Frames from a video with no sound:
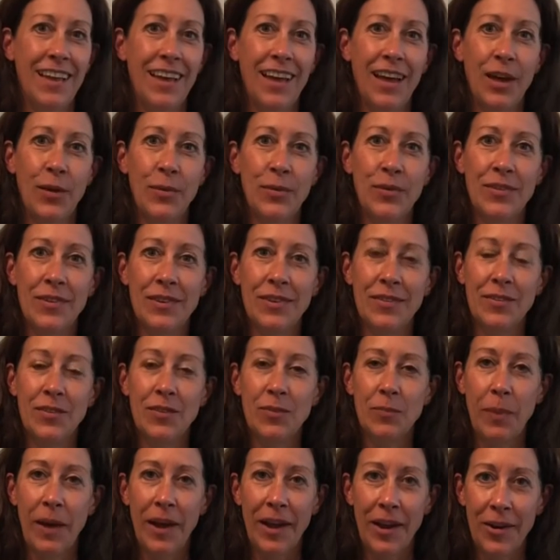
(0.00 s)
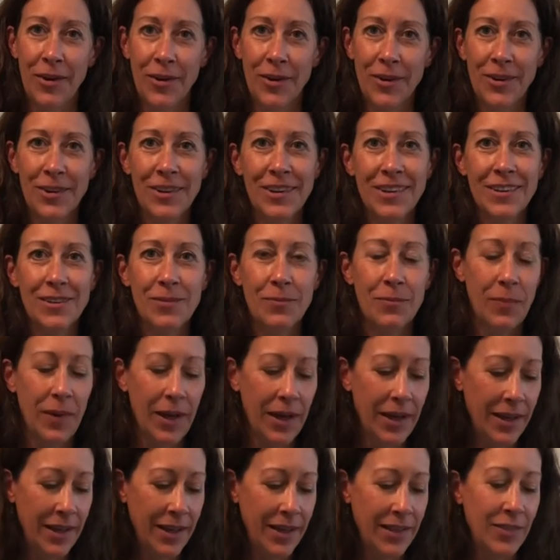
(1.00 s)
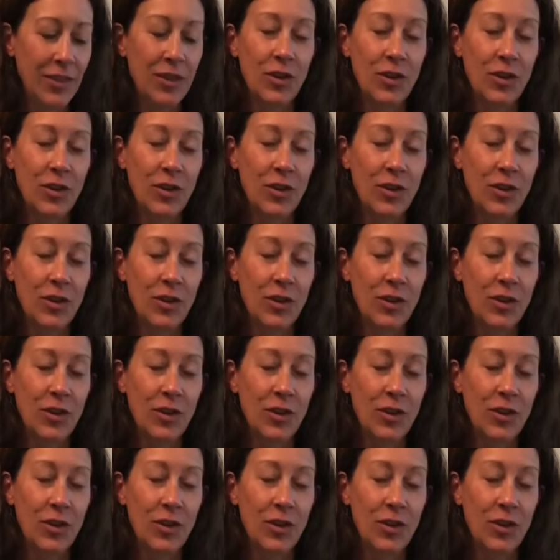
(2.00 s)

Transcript: I was inspired by